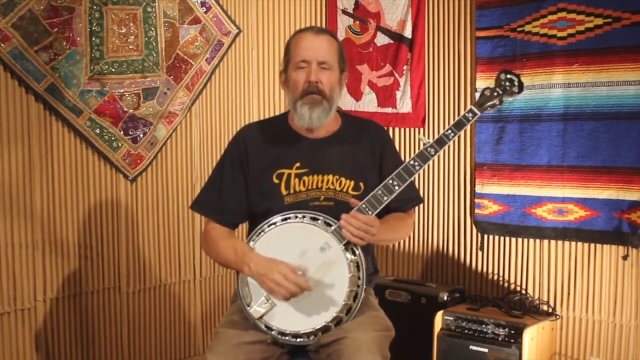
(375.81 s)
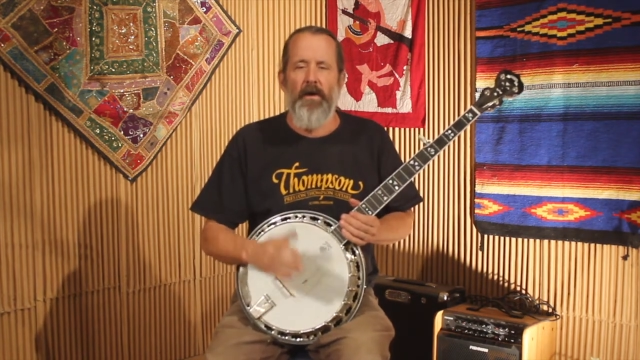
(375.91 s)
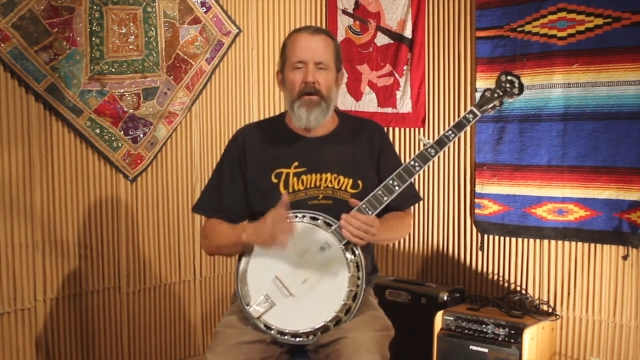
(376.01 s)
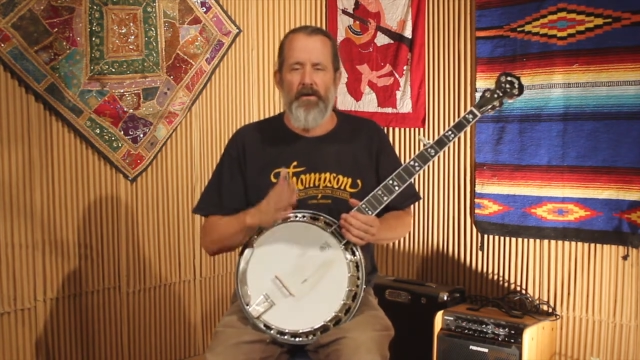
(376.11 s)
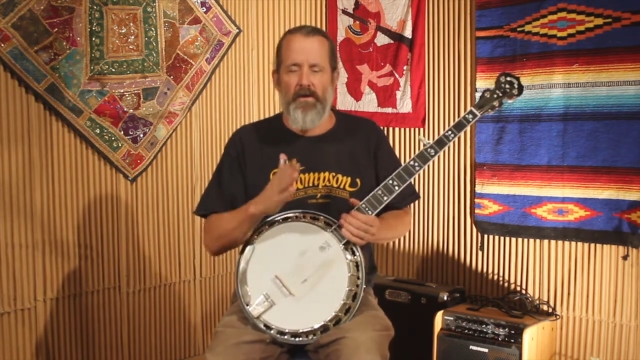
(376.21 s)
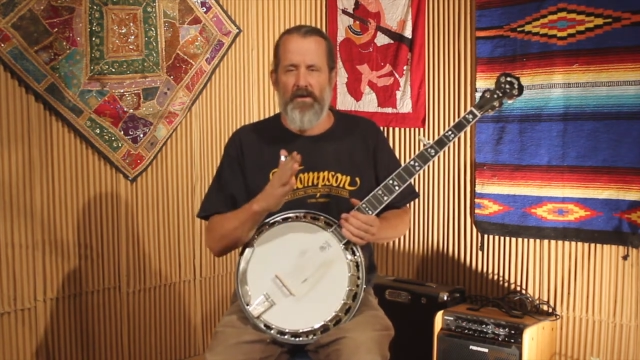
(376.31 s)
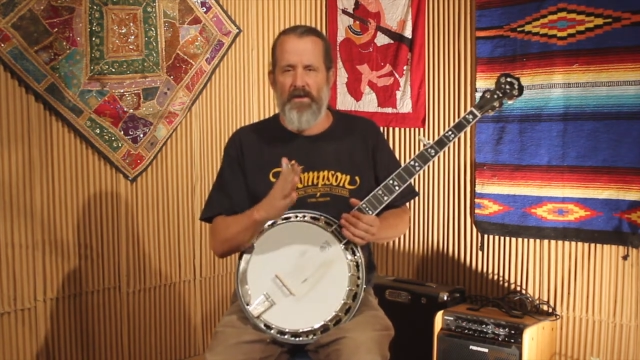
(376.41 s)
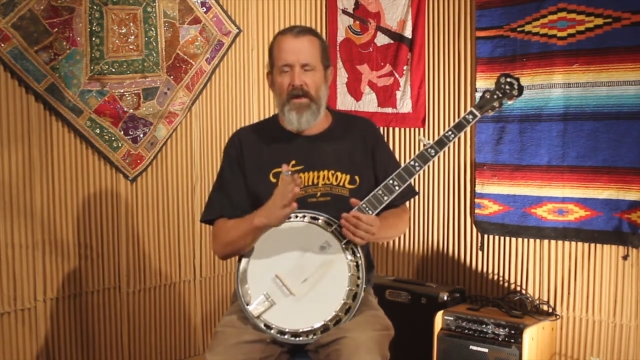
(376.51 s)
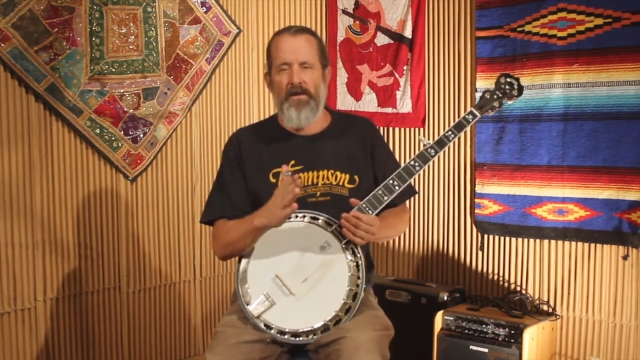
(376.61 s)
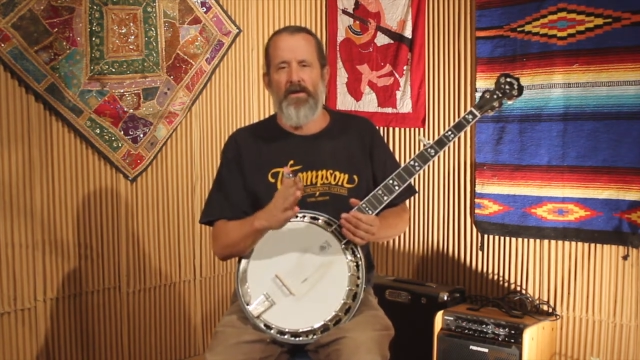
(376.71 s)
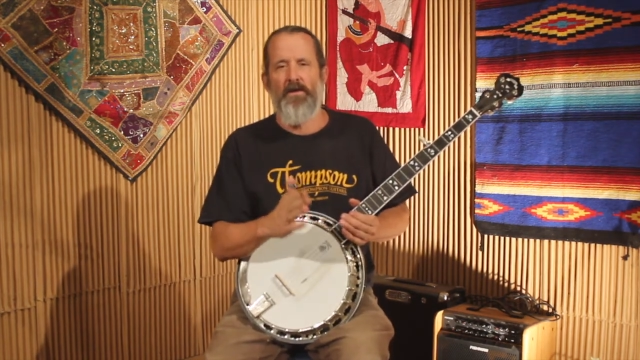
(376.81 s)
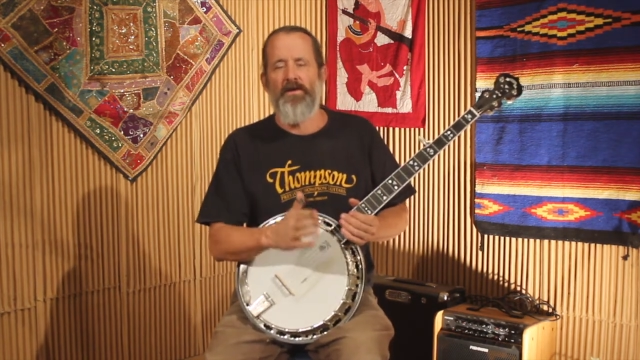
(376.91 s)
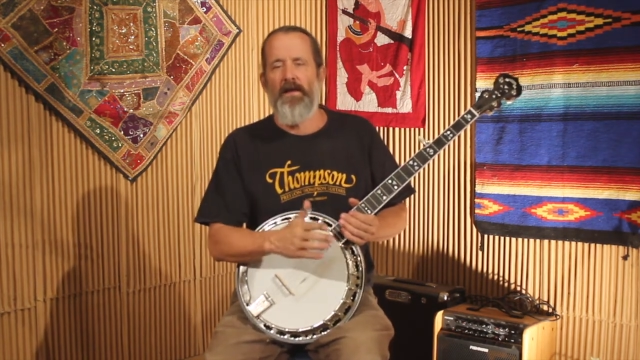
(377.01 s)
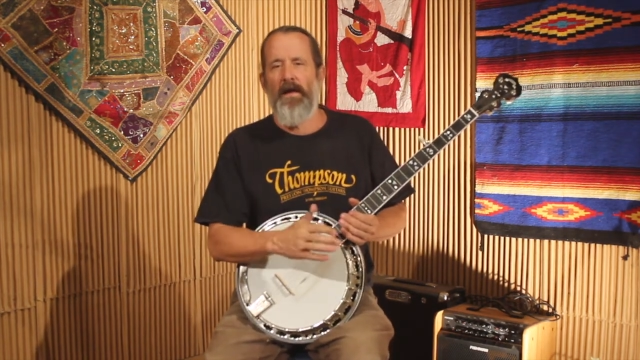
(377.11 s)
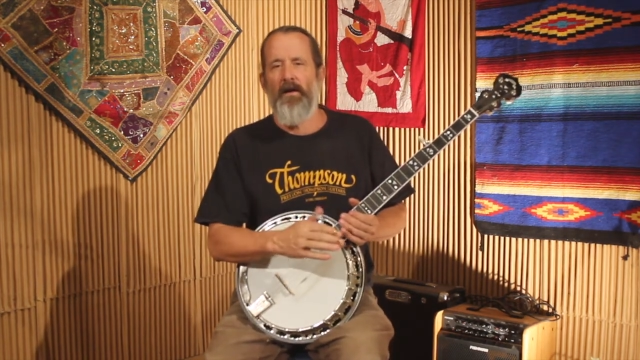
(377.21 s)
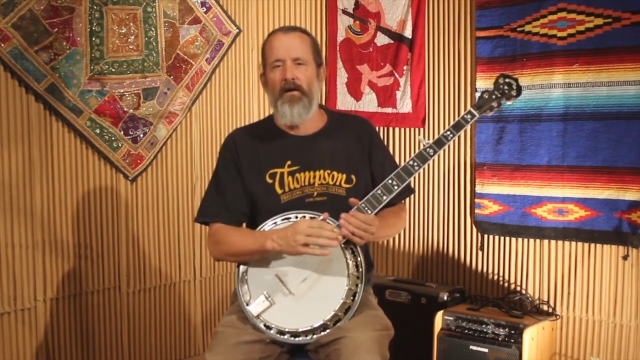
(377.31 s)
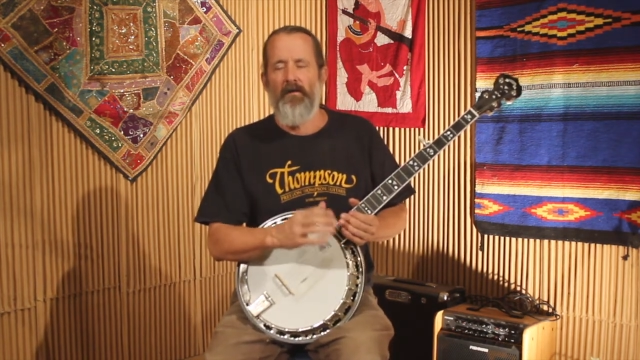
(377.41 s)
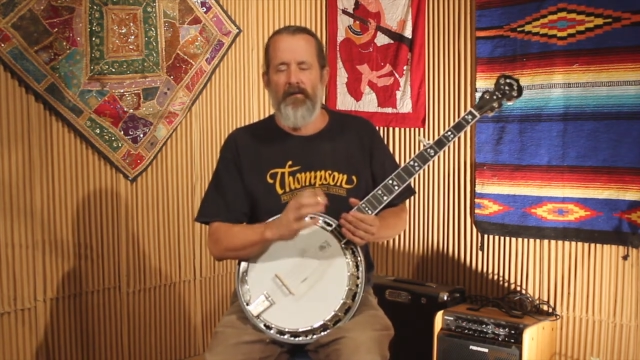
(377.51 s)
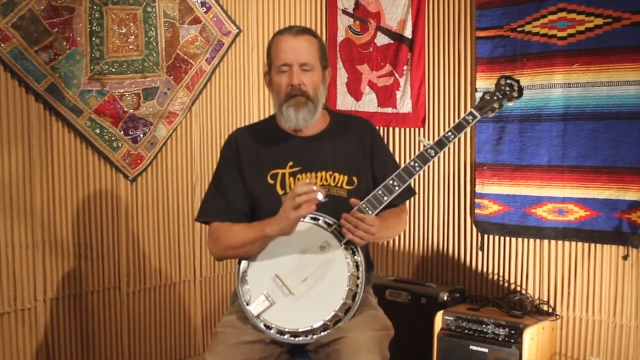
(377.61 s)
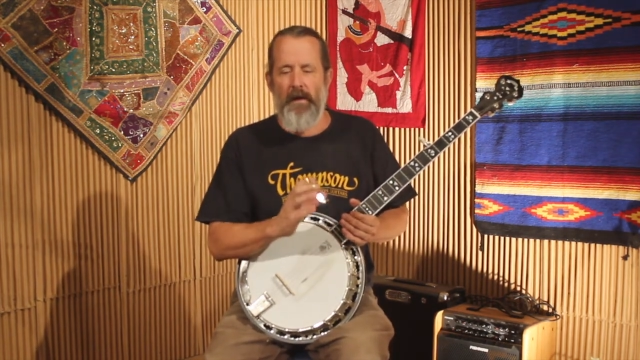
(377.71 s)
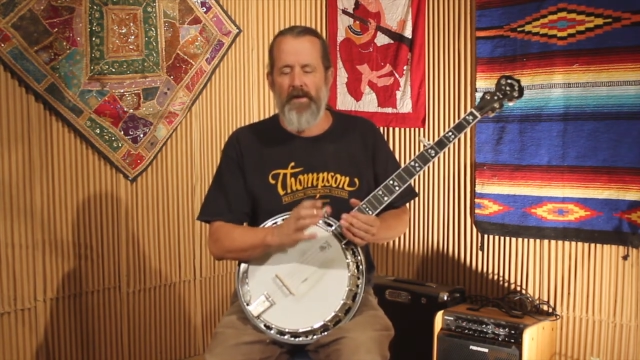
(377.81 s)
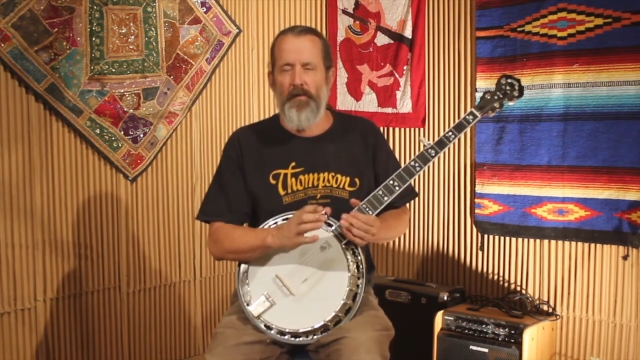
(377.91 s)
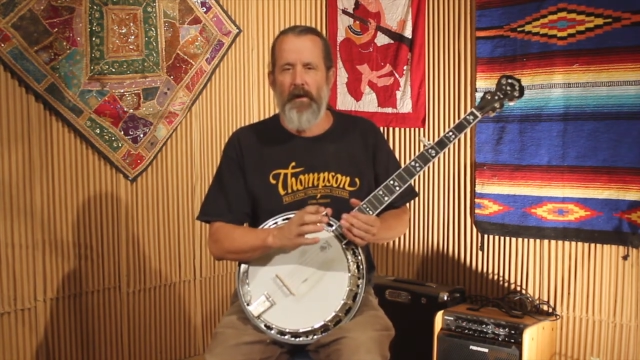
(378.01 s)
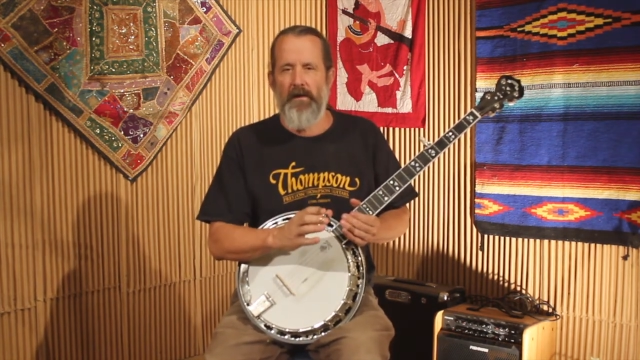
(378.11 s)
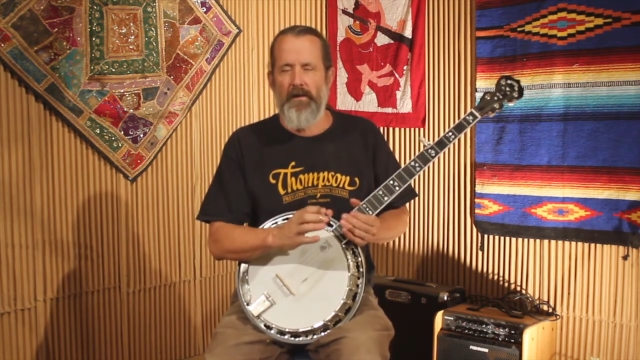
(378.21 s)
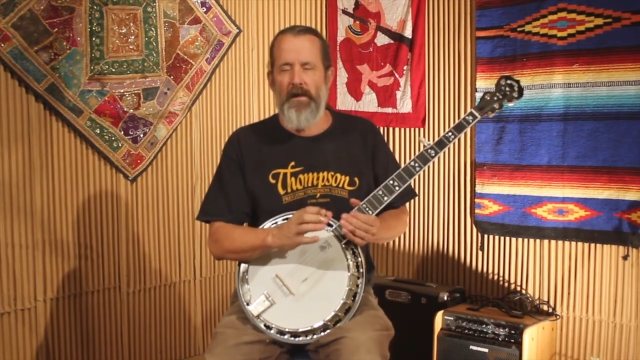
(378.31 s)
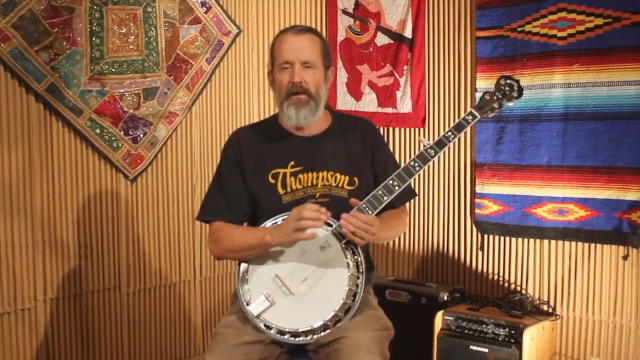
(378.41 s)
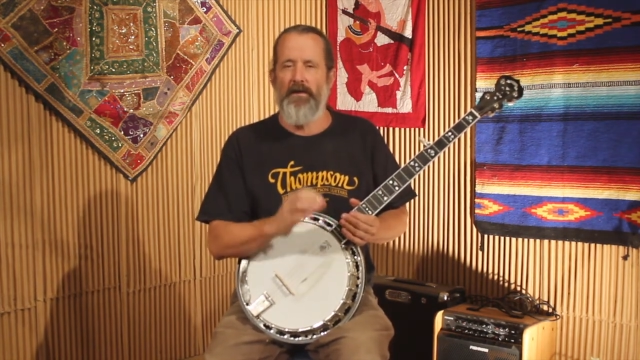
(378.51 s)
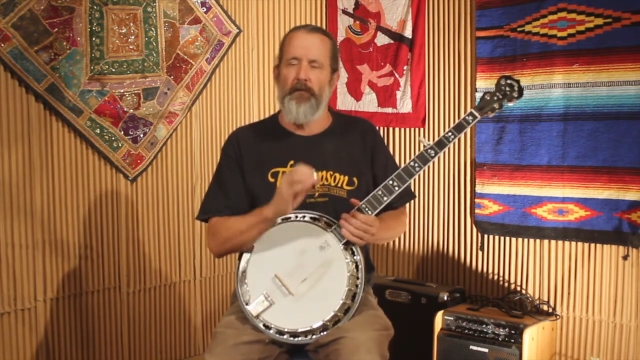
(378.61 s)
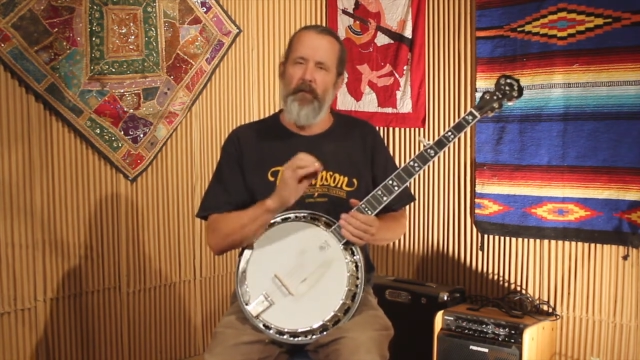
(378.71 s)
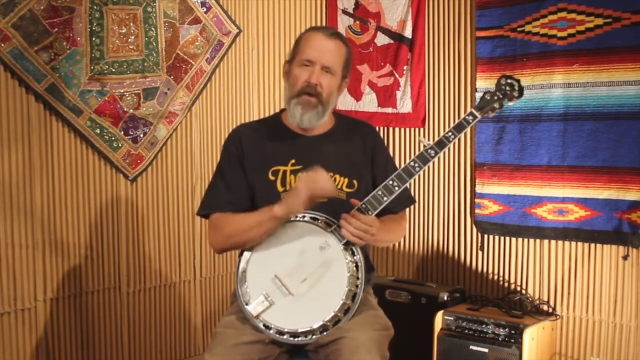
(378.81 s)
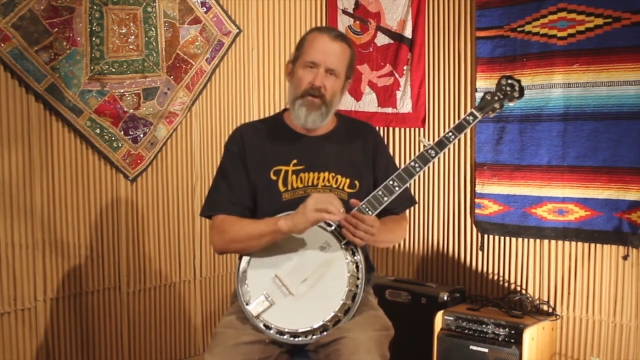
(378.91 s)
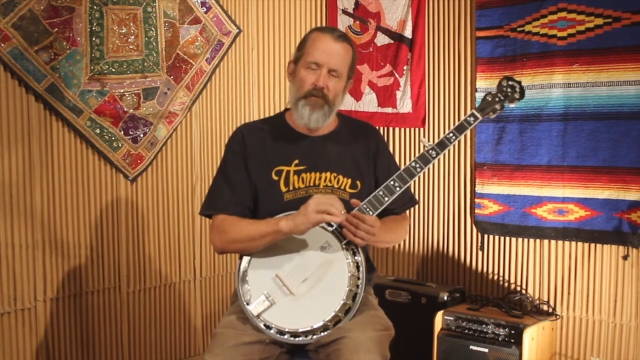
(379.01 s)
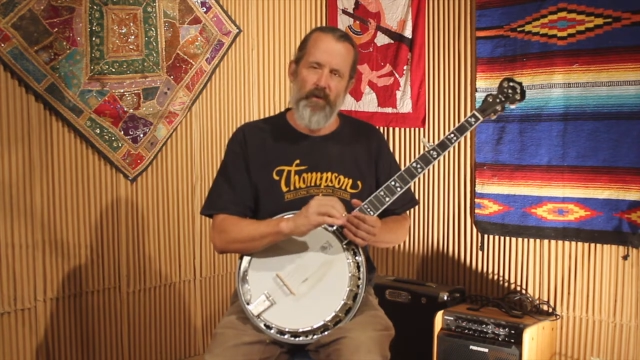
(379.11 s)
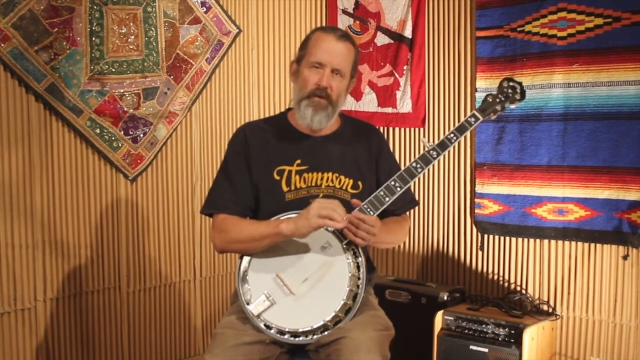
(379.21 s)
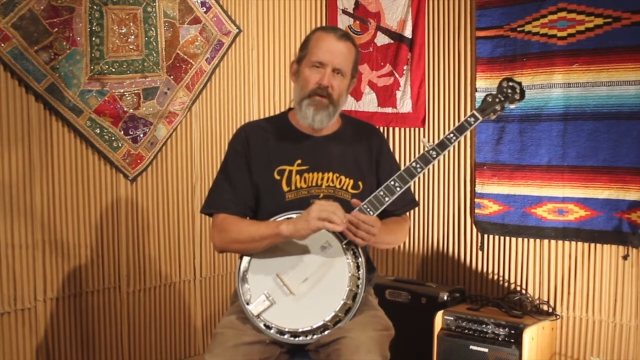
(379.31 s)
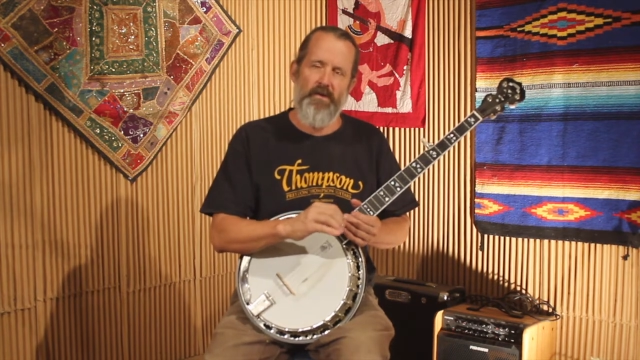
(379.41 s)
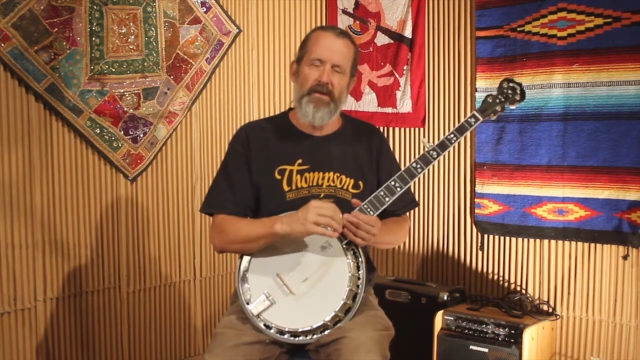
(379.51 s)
but you're just changing your scale from major pentatonic to major blues